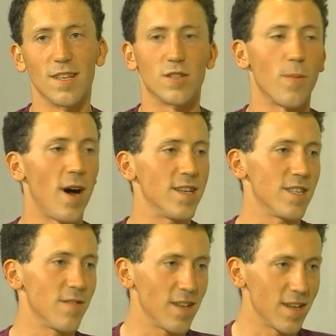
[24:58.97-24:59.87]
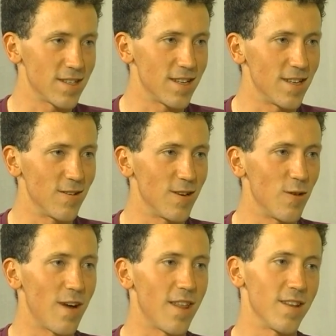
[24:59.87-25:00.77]
these are positive things that you can
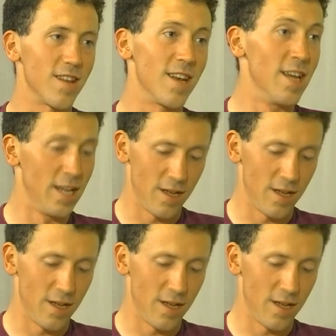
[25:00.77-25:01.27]
do rather than